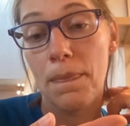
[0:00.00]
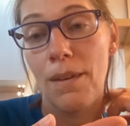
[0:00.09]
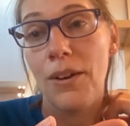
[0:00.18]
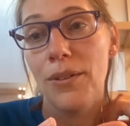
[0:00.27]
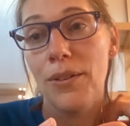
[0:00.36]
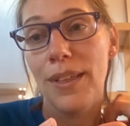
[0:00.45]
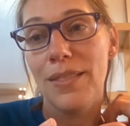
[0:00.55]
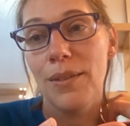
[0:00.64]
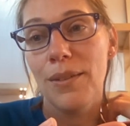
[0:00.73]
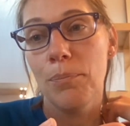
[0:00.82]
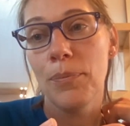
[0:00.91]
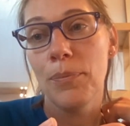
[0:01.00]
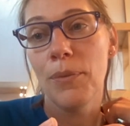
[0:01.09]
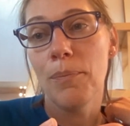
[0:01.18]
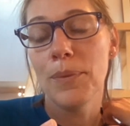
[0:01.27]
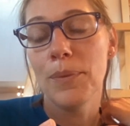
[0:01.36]
under like the
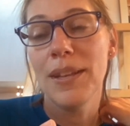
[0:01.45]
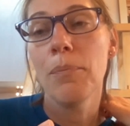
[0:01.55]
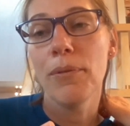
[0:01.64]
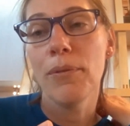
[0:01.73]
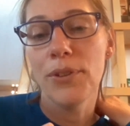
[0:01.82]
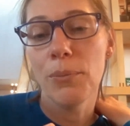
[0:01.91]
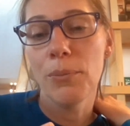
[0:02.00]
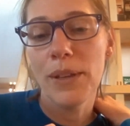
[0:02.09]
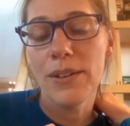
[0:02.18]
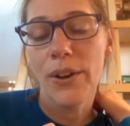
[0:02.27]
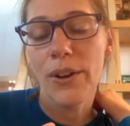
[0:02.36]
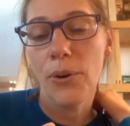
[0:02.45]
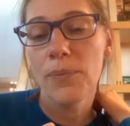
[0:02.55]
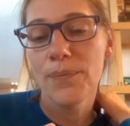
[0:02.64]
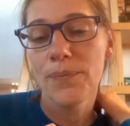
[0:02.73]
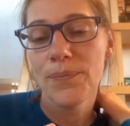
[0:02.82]
tip of your big toe.